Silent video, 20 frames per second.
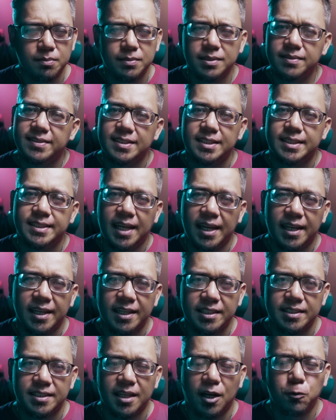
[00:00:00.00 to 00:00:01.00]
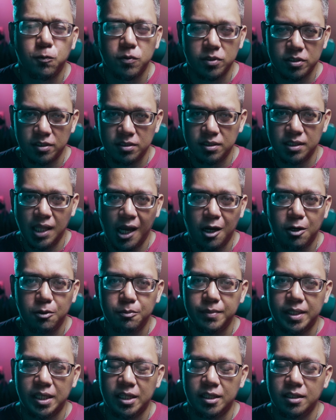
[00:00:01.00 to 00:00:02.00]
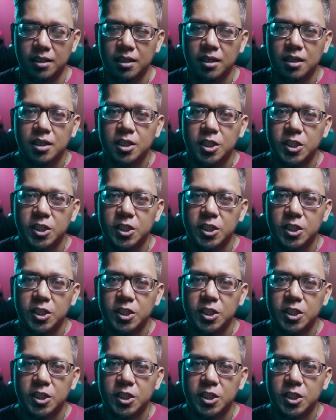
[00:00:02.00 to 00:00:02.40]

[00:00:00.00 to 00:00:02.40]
some of the settings that would allow me